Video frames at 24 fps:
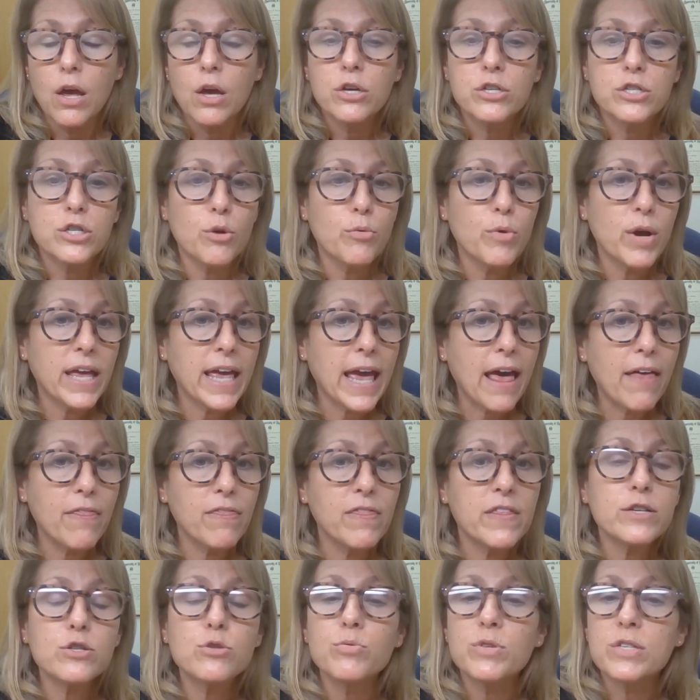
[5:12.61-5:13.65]
So again,
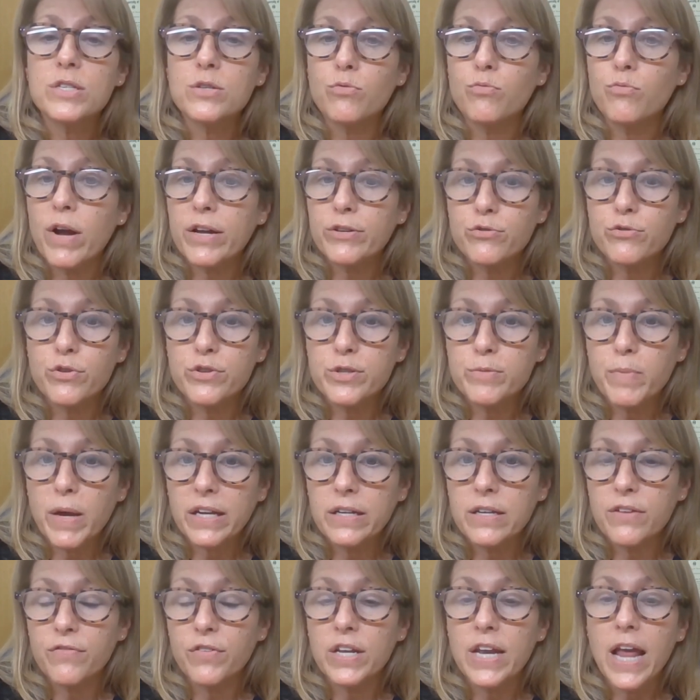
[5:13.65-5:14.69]
this was a
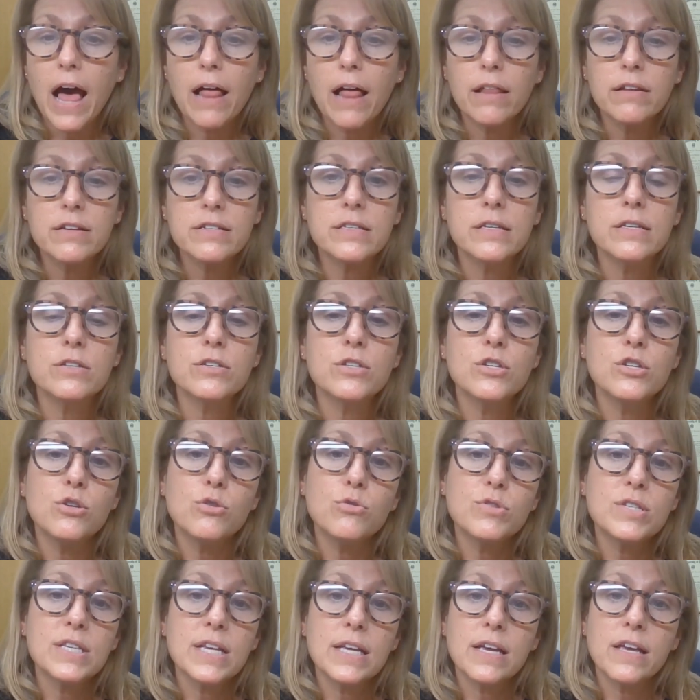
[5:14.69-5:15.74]
retrospective analysis
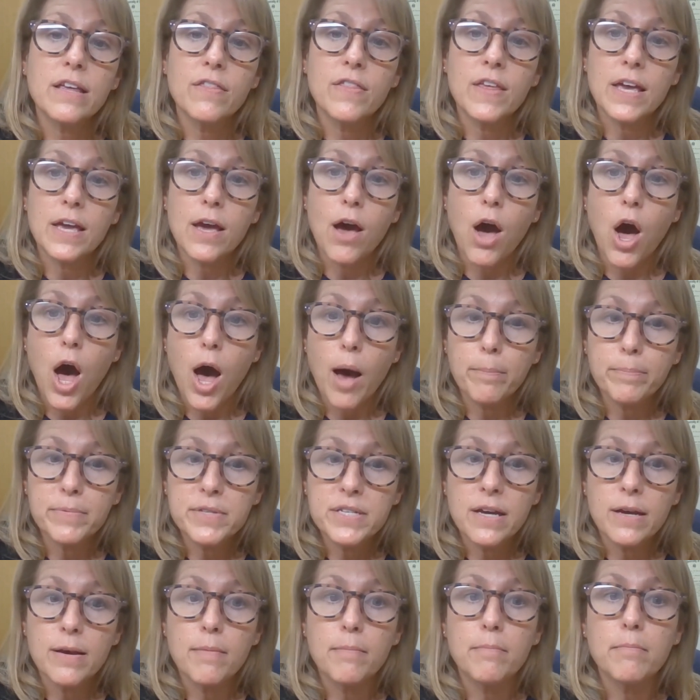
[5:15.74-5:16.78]
using the
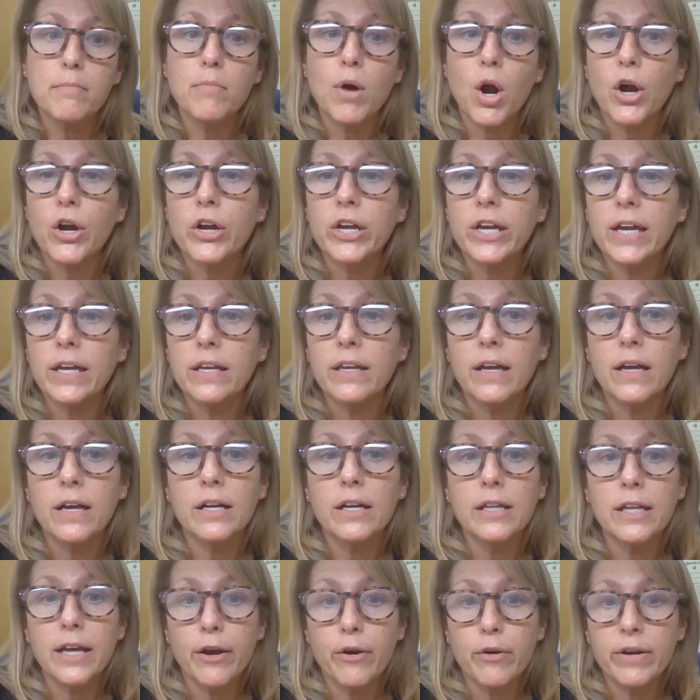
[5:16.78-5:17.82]
Optum Market
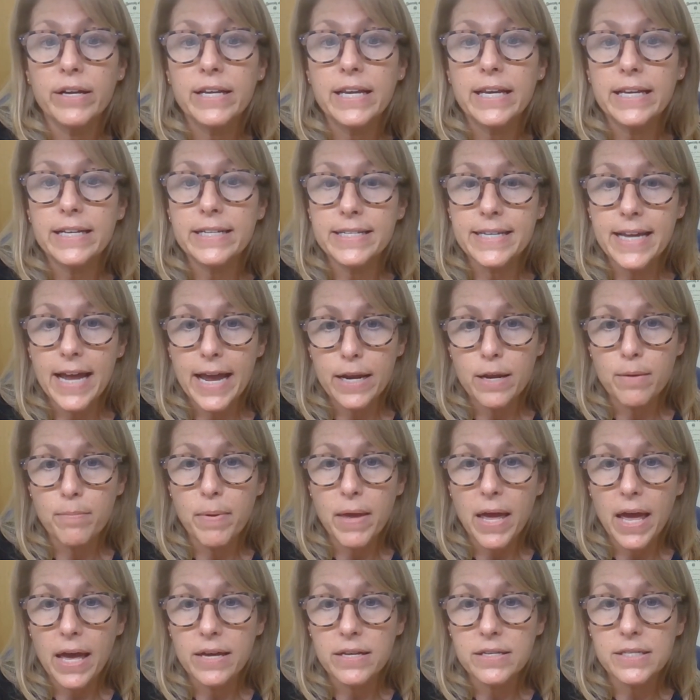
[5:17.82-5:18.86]
Clarity
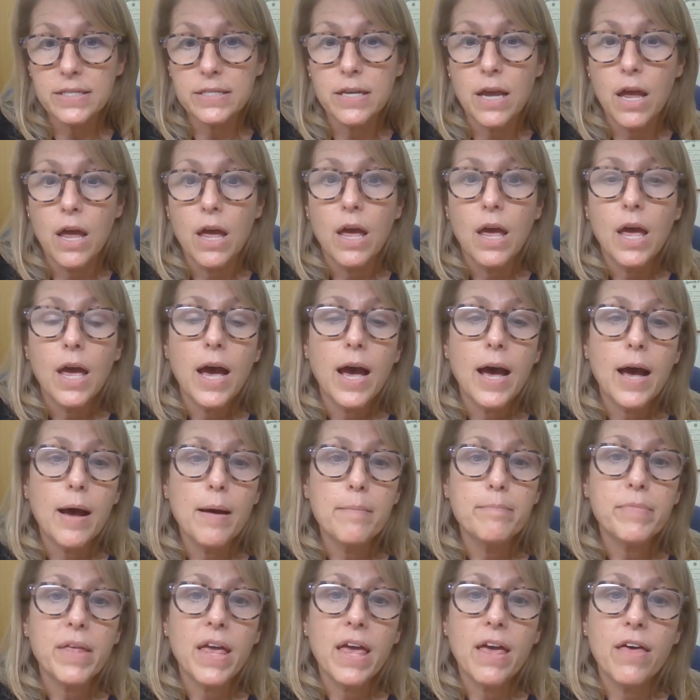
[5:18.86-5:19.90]
database,
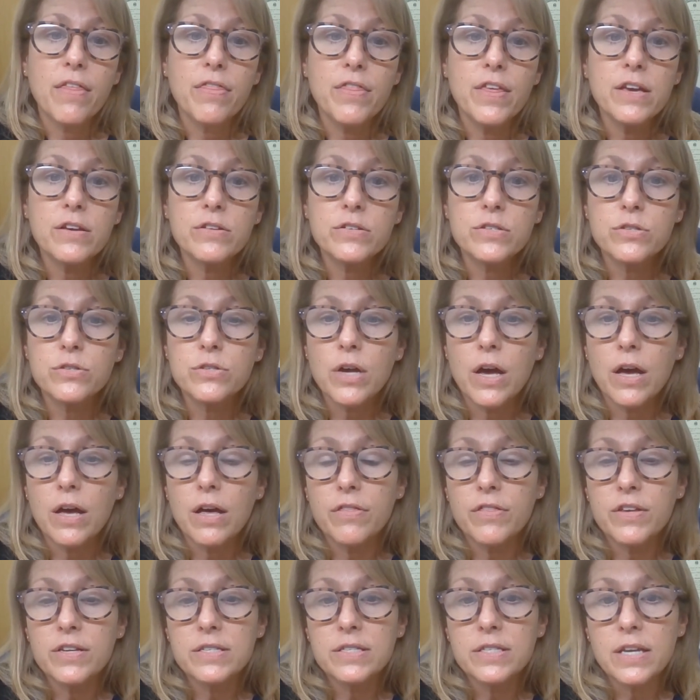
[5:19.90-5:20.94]
and this
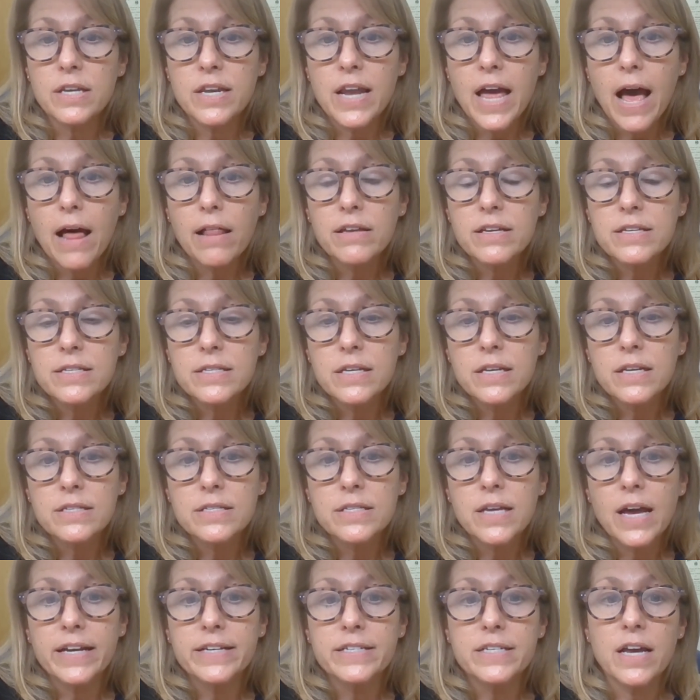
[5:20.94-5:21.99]
analysis
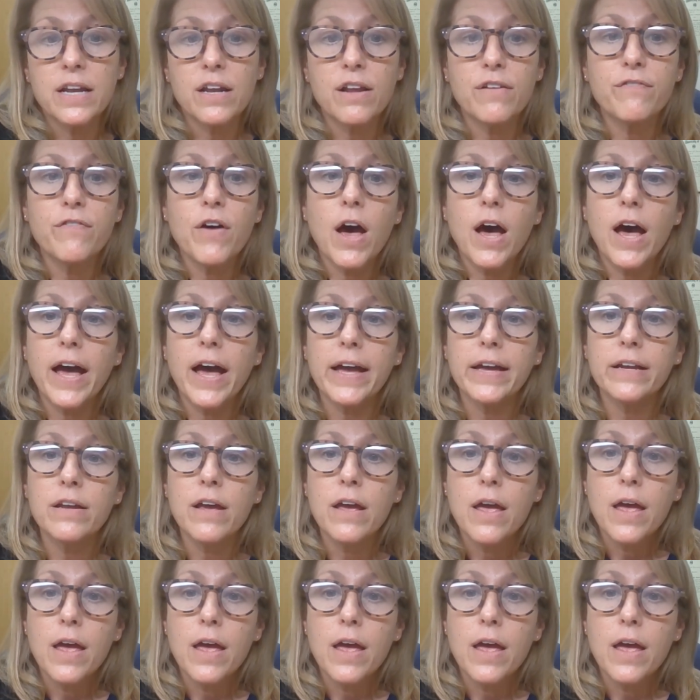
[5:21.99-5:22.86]
identified